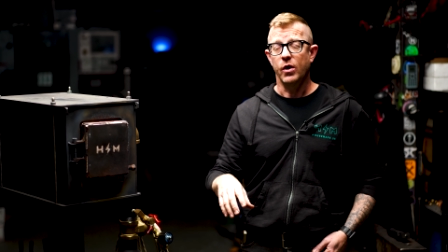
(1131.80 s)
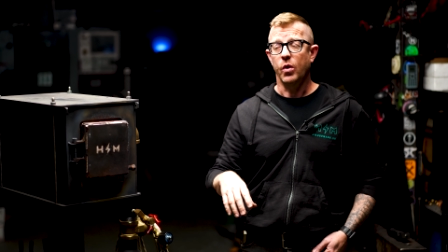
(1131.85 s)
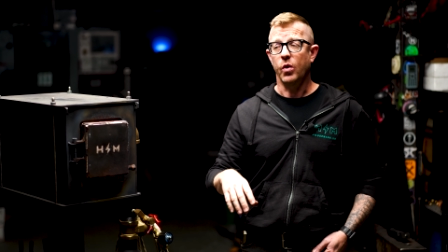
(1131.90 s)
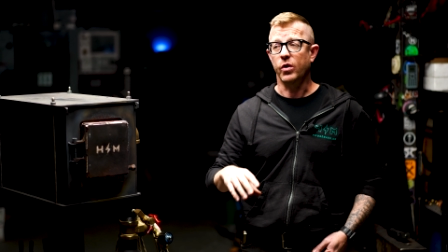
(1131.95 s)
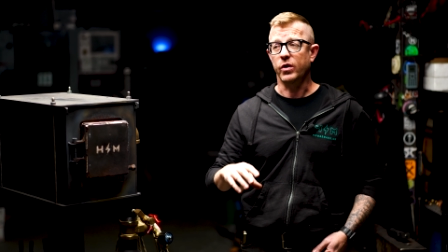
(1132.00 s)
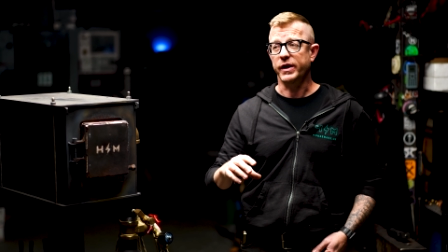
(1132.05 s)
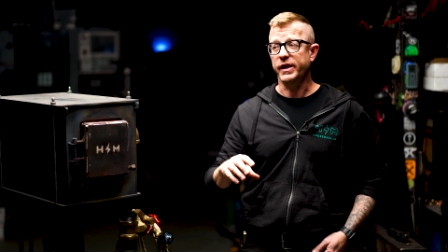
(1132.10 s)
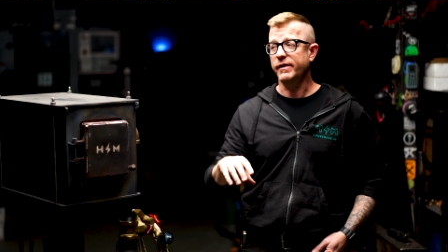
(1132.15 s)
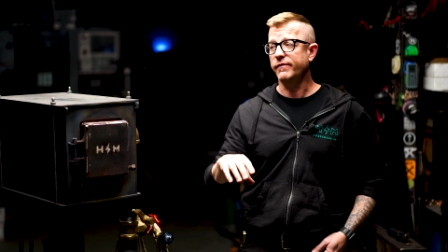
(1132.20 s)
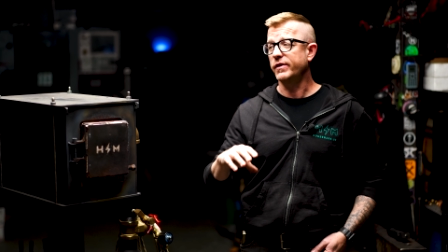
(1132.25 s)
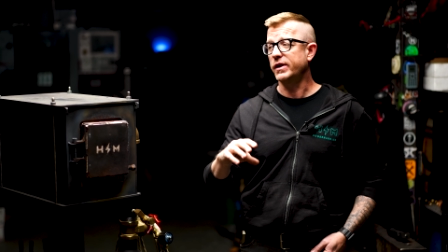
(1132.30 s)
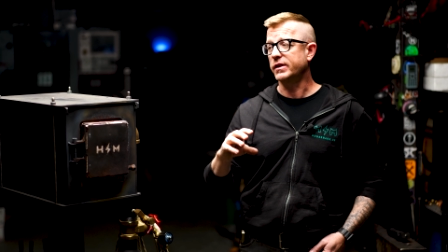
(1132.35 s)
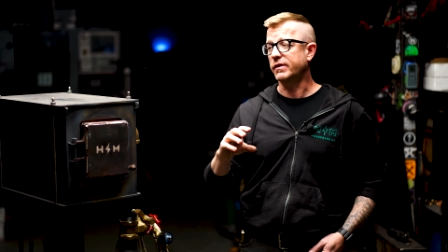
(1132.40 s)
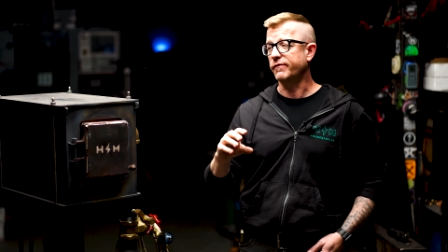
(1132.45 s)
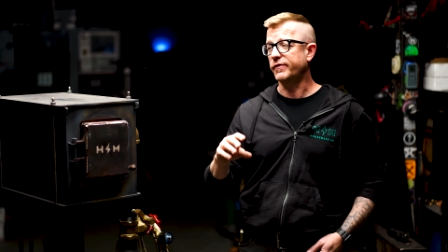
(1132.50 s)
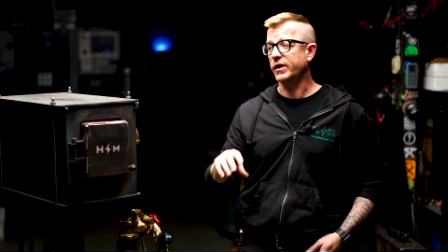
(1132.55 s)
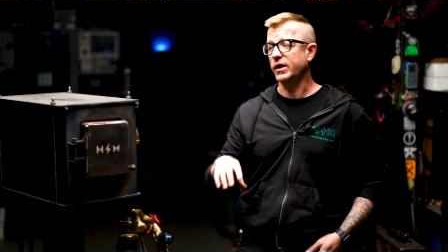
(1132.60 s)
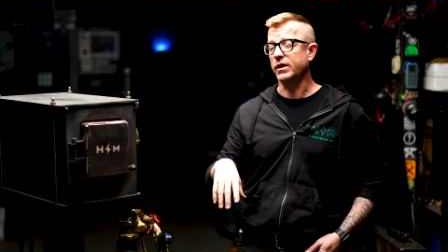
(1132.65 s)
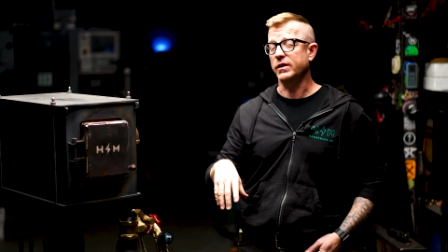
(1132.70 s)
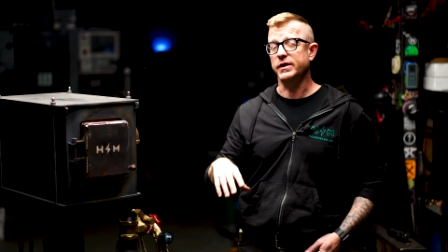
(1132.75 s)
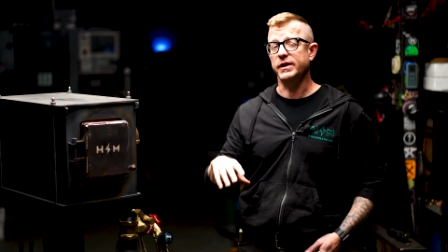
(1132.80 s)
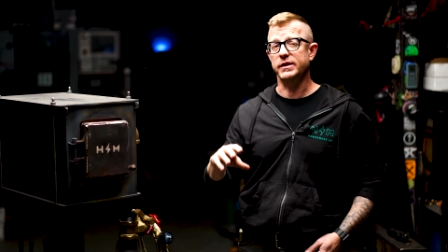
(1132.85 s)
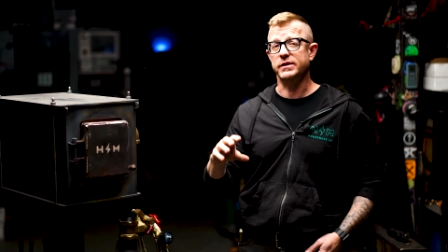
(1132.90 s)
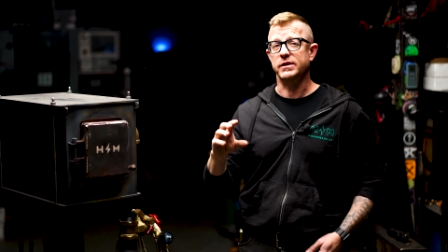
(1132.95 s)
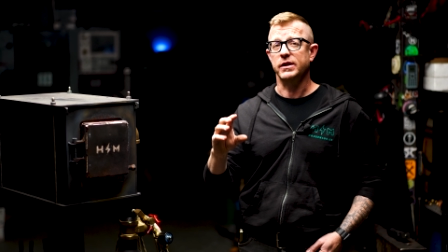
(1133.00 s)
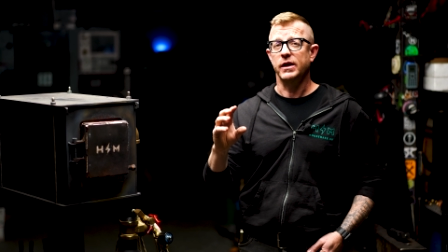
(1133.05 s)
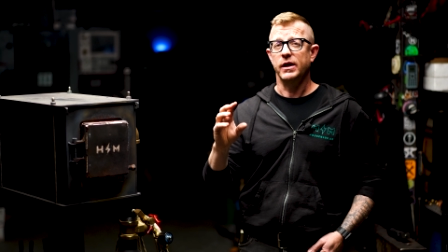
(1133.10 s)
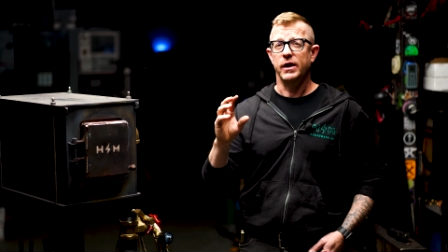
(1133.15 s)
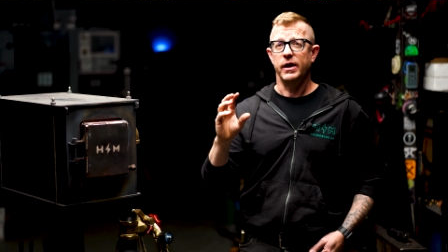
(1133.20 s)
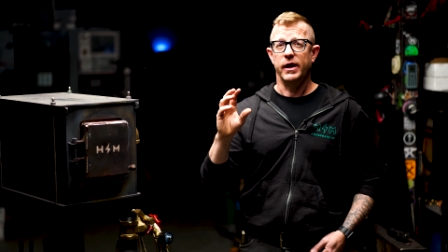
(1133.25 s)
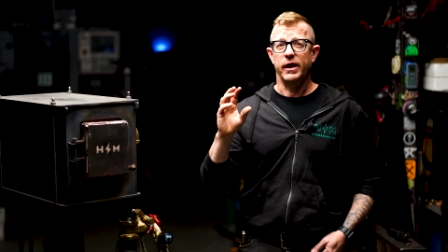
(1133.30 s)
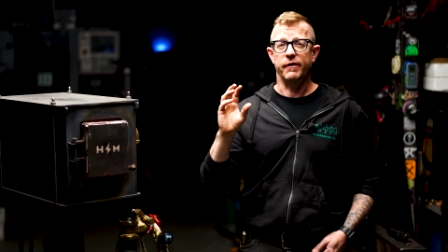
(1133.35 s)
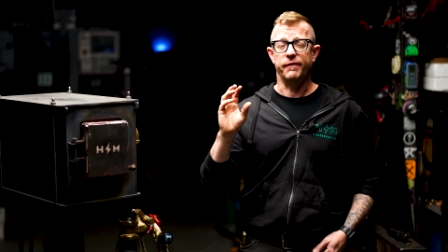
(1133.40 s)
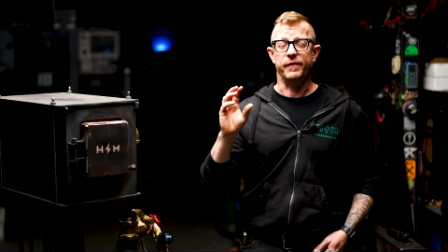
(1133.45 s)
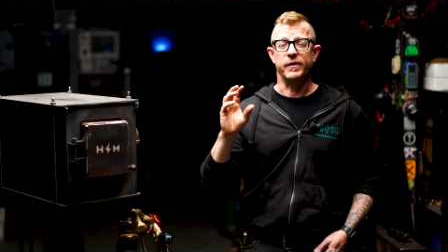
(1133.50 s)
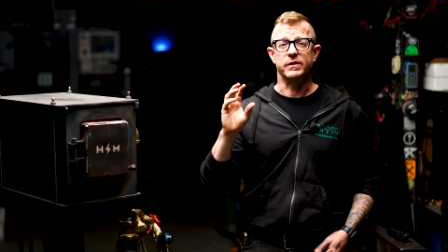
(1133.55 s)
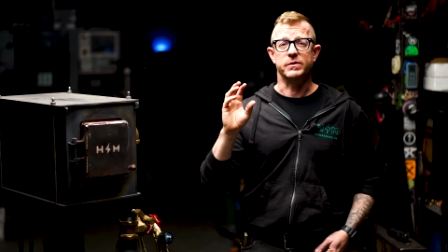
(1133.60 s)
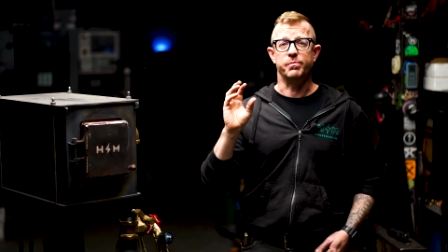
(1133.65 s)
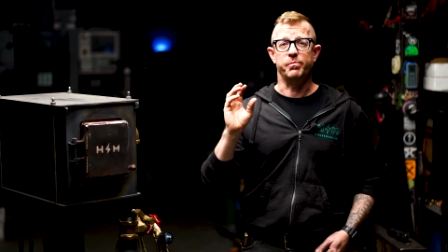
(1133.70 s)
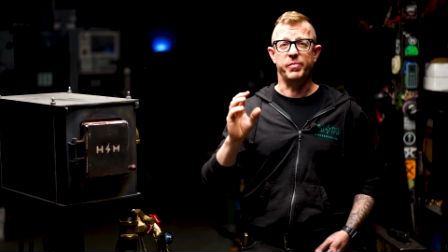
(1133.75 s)
or even at the very least,
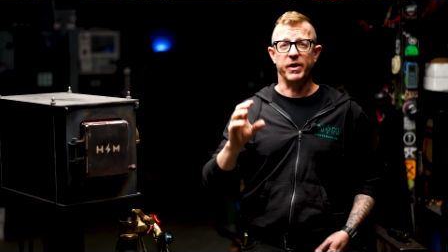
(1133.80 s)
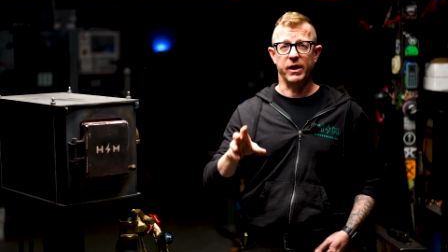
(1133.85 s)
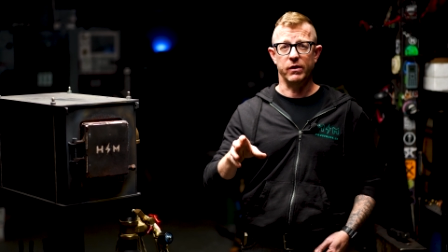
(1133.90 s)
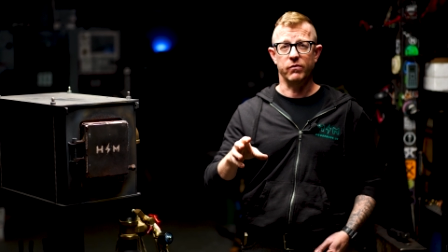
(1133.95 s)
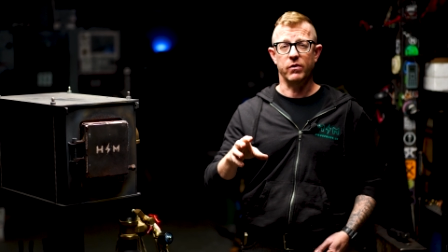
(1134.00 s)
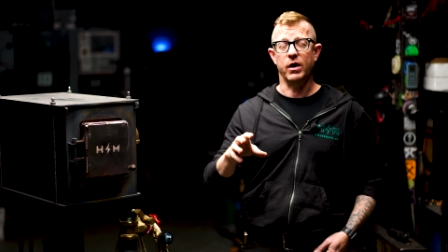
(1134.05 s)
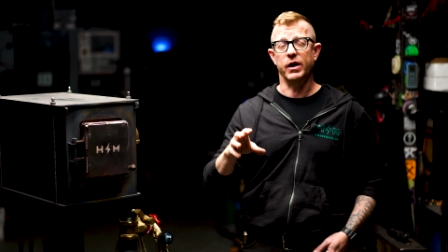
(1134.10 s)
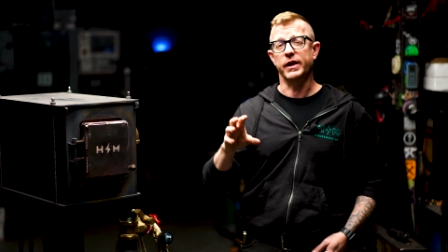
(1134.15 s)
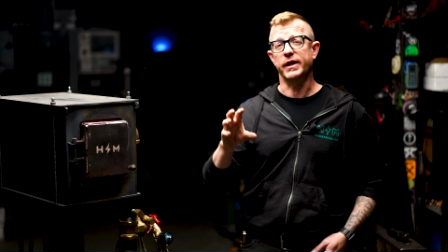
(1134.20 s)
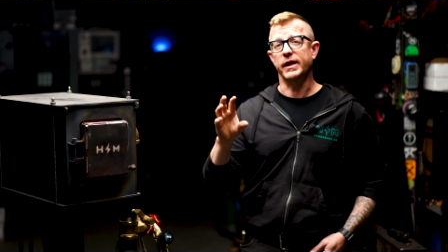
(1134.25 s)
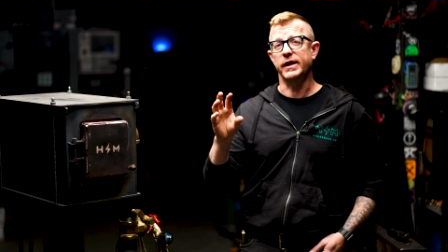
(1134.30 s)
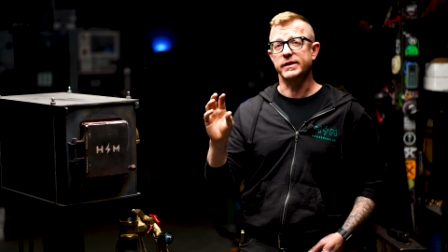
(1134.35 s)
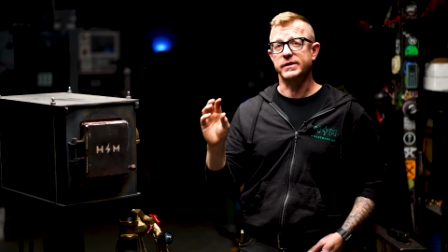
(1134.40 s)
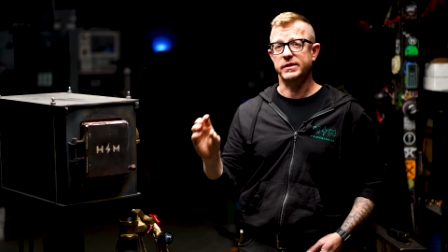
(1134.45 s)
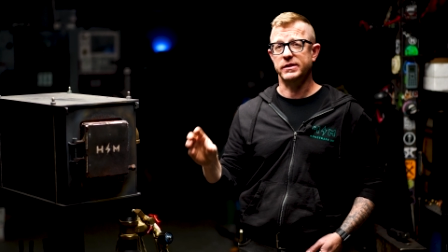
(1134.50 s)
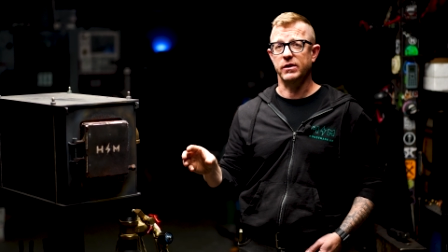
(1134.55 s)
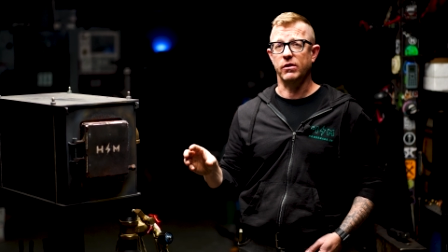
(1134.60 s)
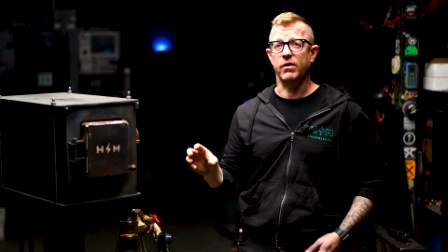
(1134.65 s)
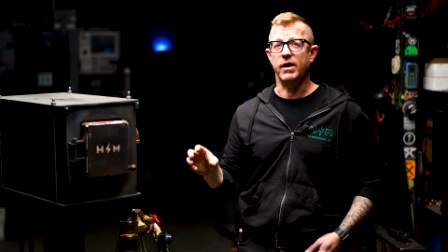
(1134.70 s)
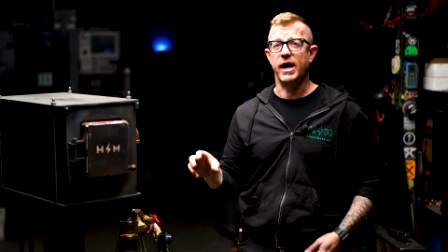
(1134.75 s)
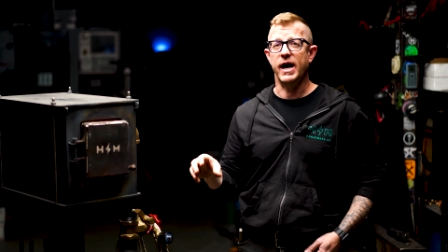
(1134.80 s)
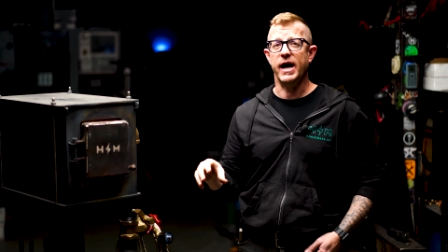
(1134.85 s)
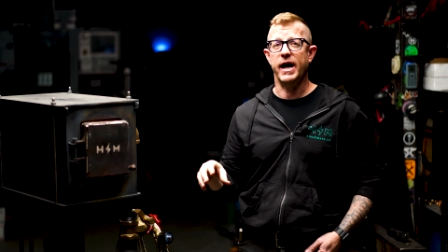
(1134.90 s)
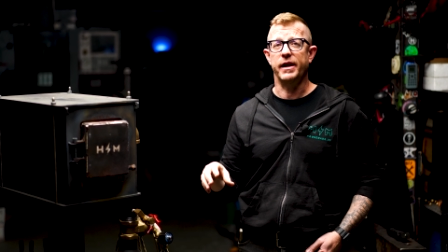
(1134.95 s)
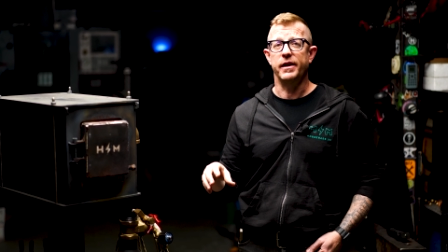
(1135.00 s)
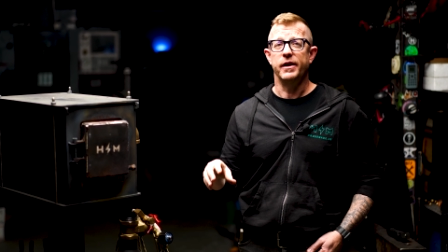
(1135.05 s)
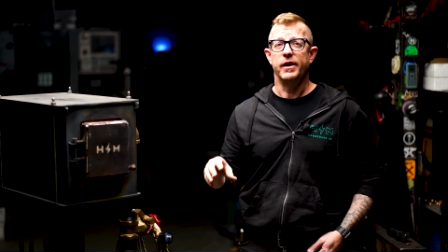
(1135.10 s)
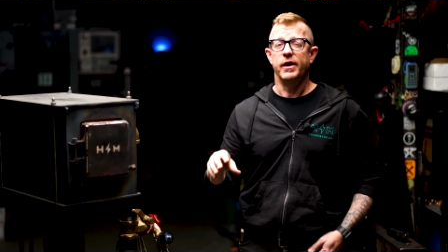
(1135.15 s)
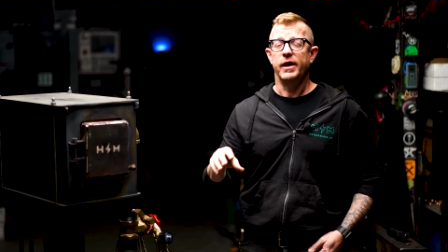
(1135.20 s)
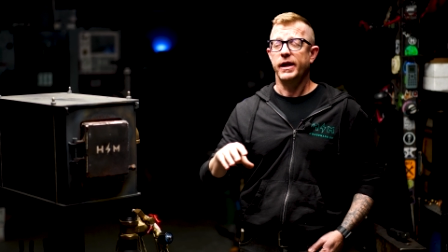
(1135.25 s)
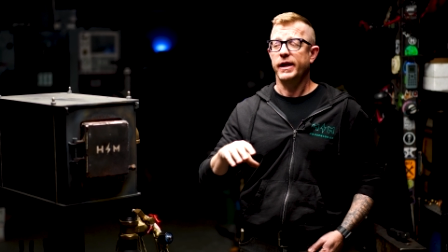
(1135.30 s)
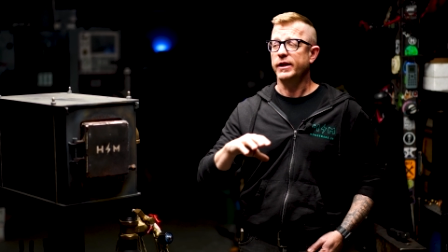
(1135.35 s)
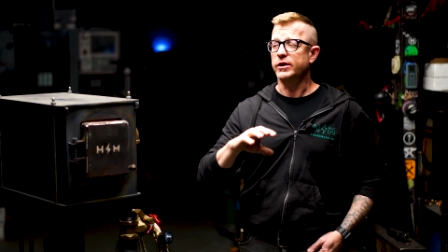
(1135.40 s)
if it's been running and it's still hot,